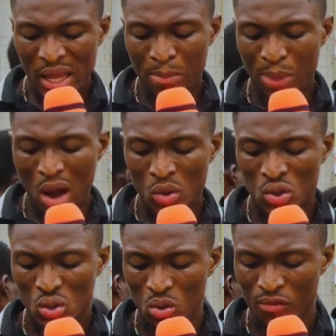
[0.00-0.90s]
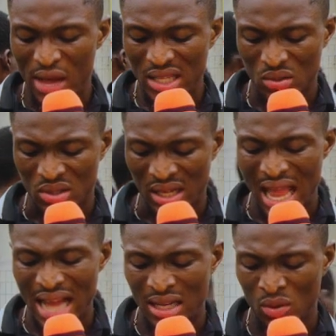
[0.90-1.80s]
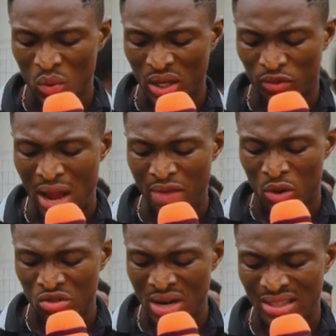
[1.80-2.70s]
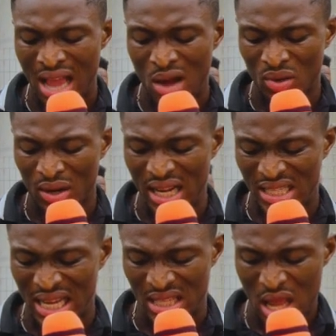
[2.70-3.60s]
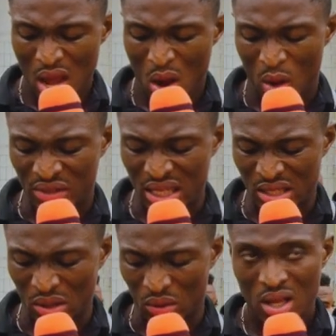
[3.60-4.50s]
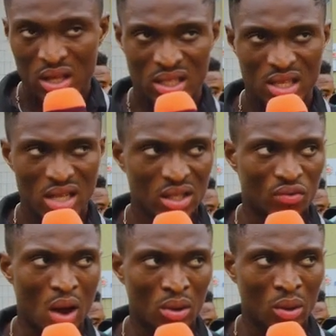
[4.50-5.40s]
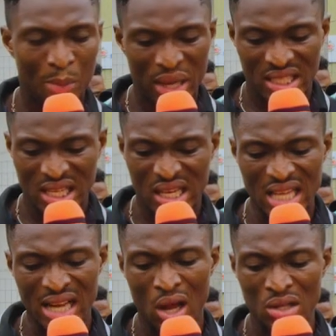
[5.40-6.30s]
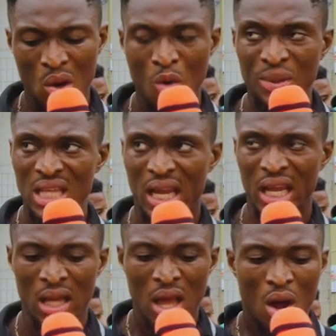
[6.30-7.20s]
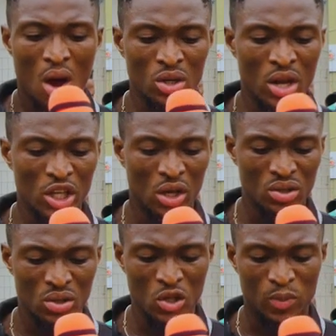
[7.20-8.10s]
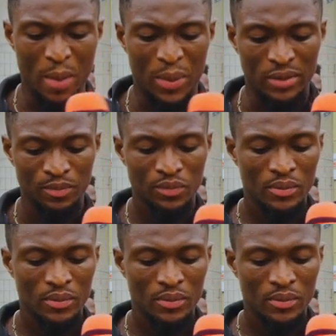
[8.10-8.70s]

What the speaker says: impound two vessels laden with 500,000 liters of diesel." Details is found on page 6, and those all will be taken on the nation's newspaper.